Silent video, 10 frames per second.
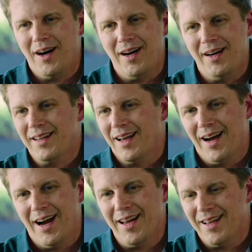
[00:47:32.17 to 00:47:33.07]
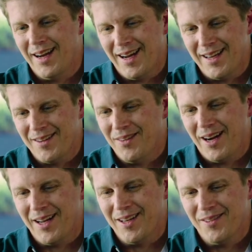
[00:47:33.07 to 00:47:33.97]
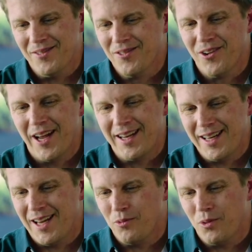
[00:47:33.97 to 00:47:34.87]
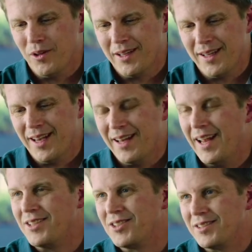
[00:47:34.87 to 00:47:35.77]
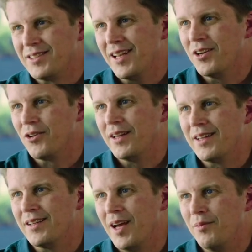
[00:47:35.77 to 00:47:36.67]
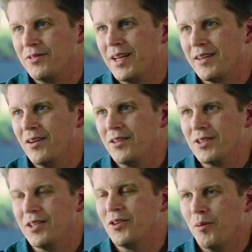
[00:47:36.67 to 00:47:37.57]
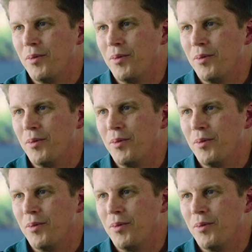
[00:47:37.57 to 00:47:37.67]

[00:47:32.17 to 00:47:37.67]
uh, yeah, I, I am I am ready and willing and anxious to integrate that type of technology into our